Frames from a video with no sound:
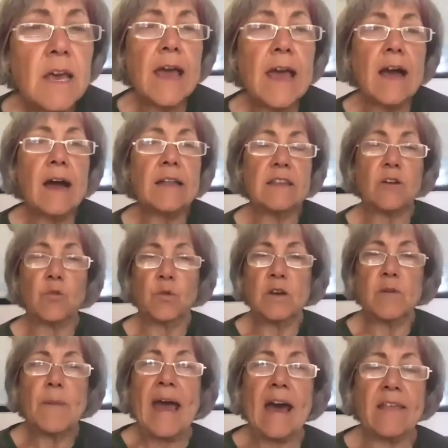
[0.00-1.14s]
and the
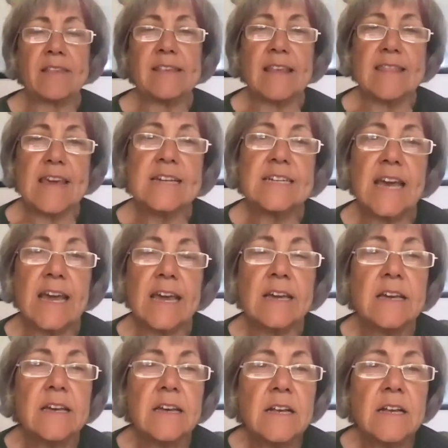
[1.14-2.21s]
career paths that they take.